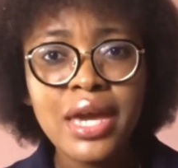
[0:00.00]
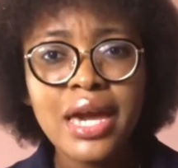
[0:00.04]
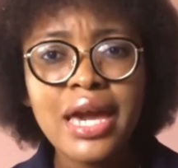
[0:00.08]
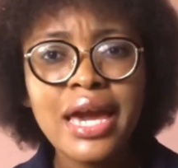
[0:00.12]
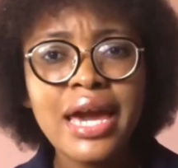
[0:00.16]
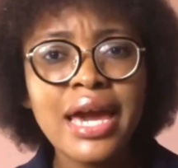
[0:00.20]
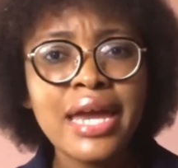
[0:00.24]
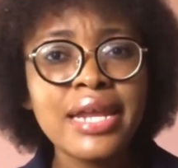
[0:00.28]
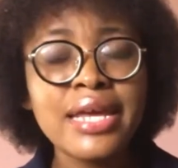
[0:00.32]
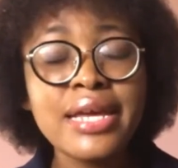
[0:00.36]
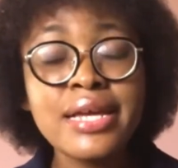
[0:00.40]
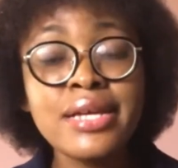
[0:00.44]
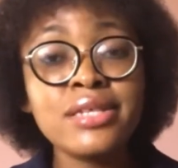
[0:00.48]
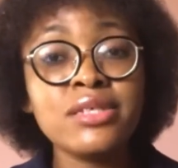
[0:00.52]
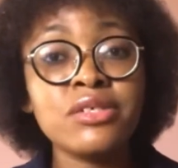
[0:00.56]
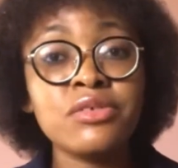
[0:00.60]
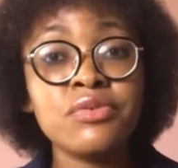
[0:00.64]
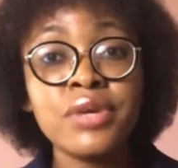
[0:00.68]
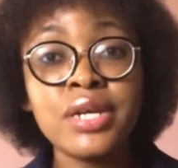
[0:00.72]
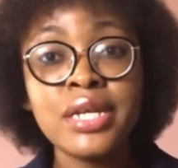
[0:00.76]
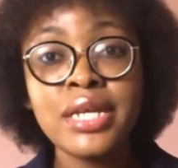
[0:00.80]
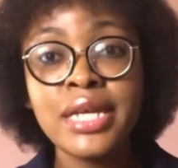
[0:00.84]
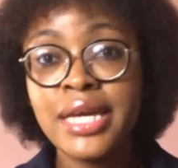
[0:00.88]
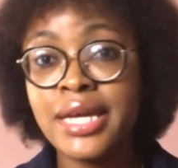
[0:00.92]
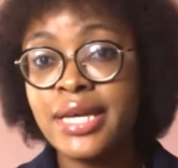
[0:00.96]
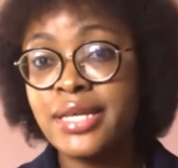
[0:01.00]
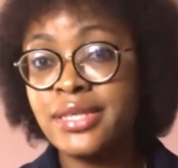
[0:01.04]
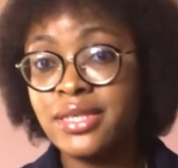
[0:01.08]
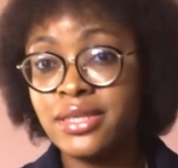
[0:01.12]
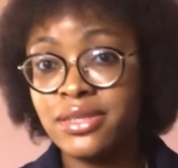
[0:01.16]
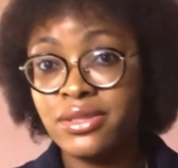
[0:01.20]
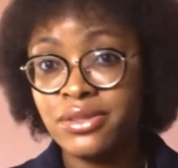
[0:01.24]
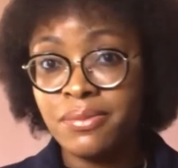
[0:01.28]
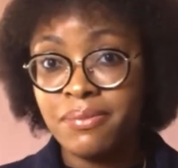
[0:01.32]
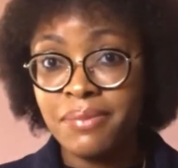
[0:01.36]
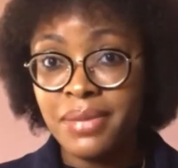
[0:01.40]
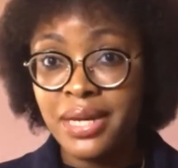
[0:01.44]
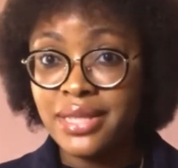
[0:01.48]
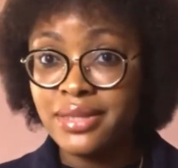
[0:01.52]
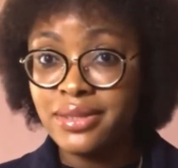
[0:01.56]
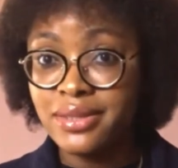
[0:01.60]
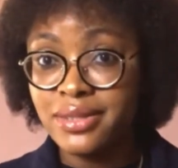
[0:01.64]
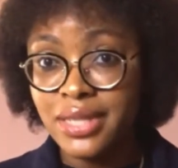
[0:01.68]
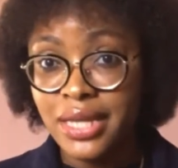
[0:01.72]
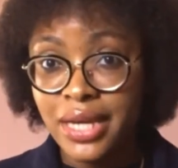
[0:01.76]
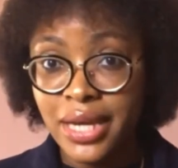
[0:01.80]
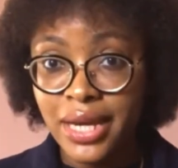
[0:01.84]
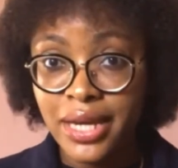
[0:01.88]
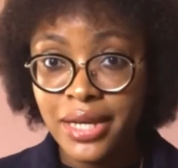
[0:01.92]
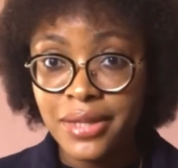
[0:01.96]
and it's really easy to
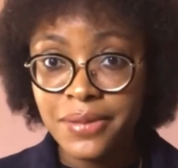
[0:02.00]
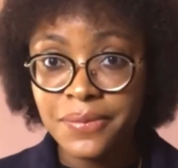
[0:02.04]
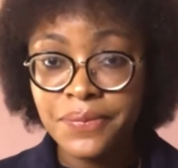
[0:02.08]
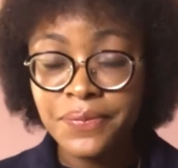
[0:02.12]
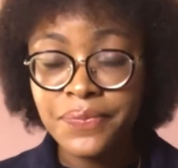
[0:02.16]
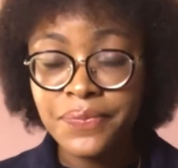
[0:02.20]
maintain.